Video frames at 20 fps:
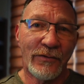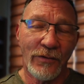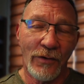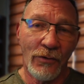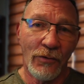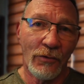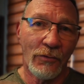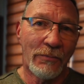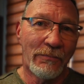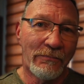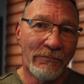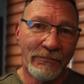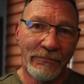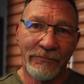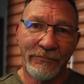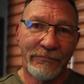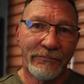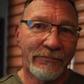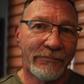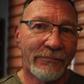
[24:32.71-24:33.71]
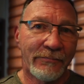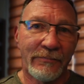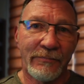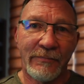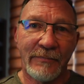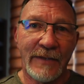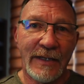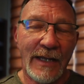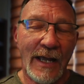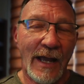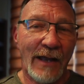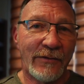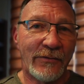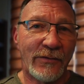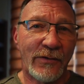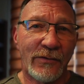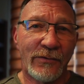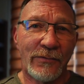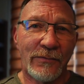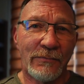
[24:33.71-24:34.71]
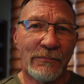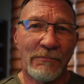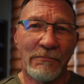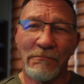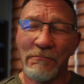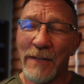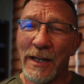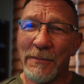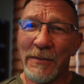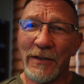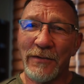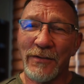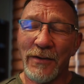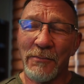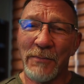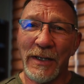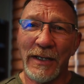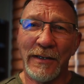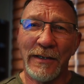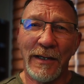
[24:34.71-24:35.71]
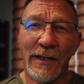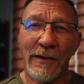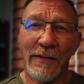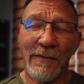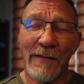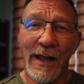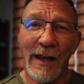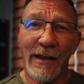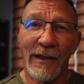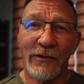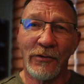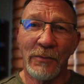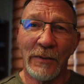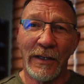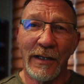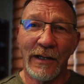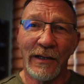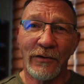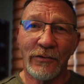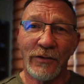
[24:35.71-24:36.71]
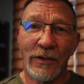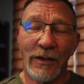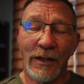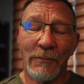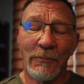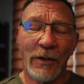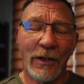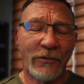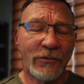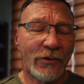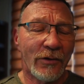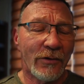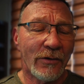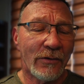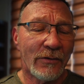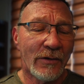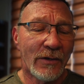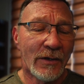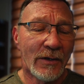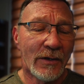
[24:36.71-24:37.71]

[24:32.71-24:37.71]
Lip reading: So yeah, just maybe somebody needed that explanation. I'm not sure.